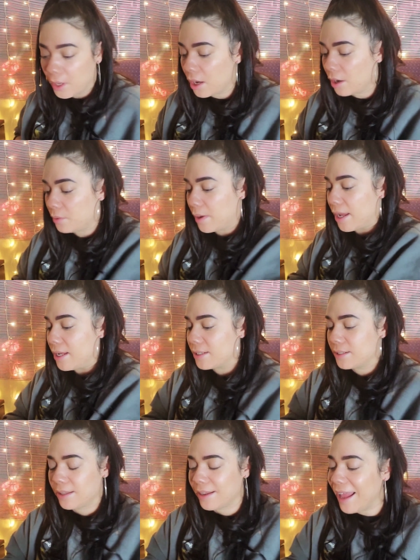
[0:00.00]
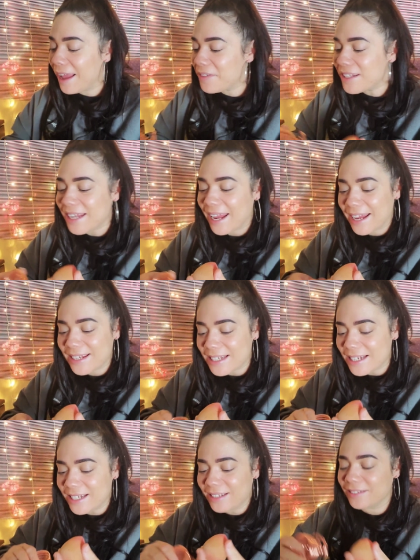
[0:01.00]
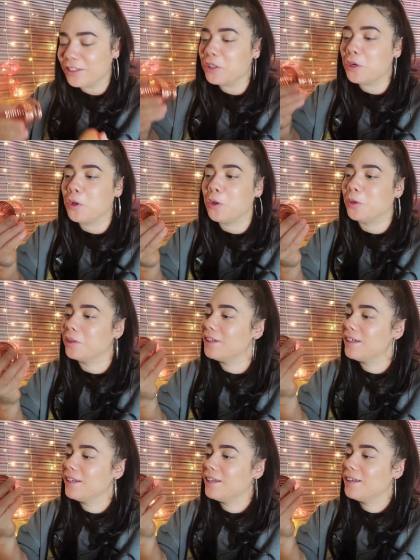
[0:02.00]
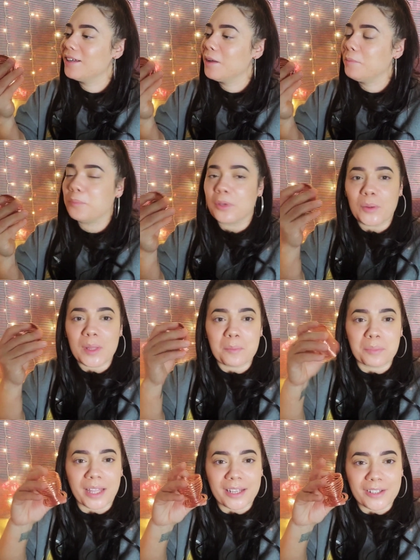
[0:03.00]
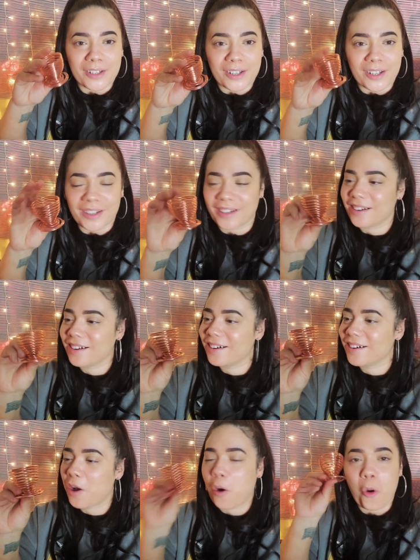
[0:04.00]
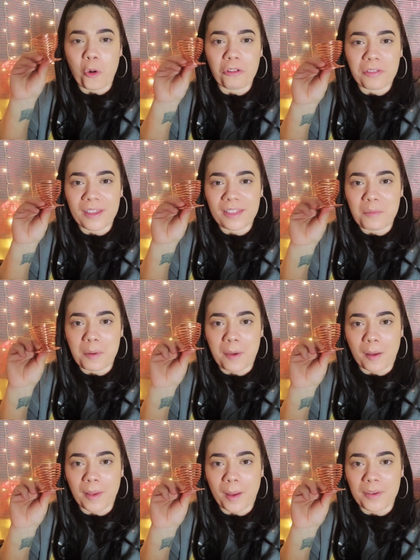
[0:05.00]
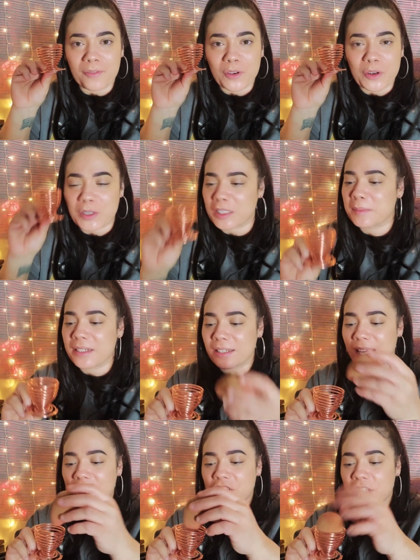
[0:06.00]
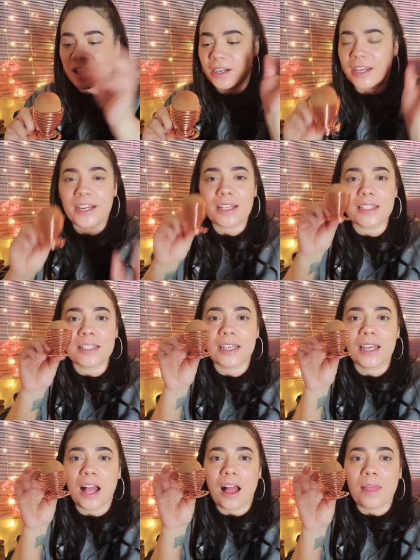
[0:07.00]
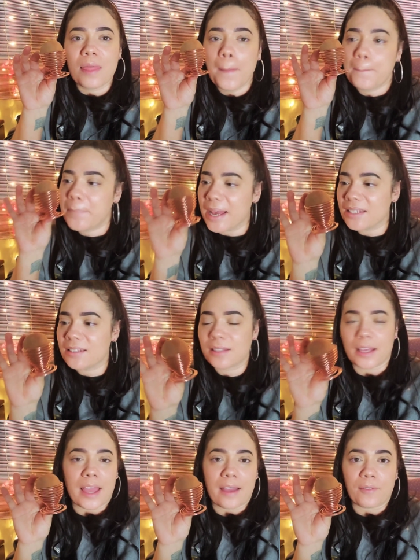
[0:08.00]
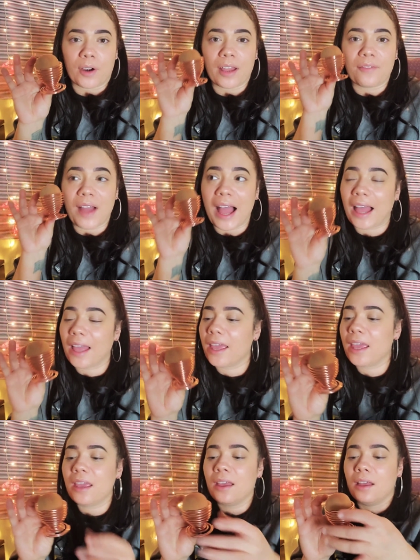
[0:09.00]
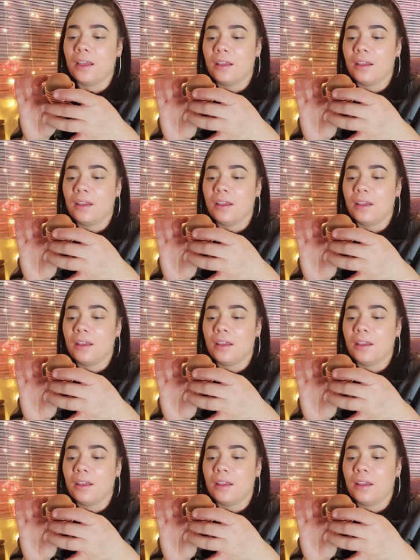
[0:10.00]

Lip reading: All right. And I have this handy little beauty blender whole thing that my mom got me for Christmas last year. It is the best thing ever. If I